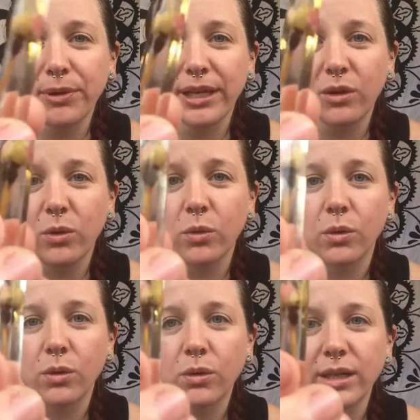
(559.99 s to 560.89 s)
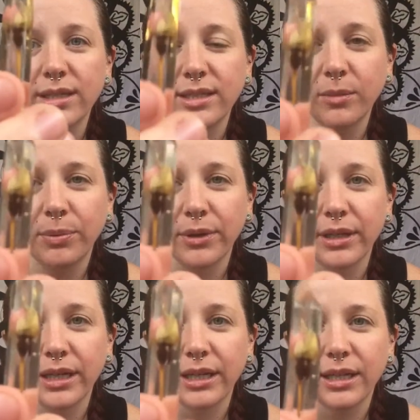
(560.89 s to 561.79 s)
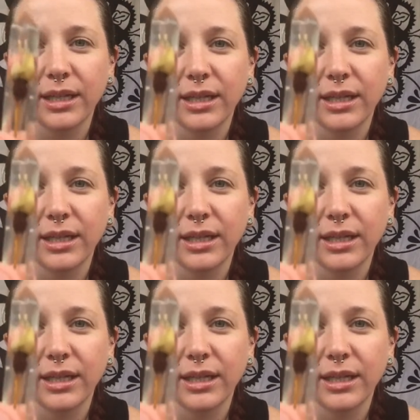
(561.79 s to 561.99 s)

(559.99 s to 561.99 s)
pretty cool. It's still pretty.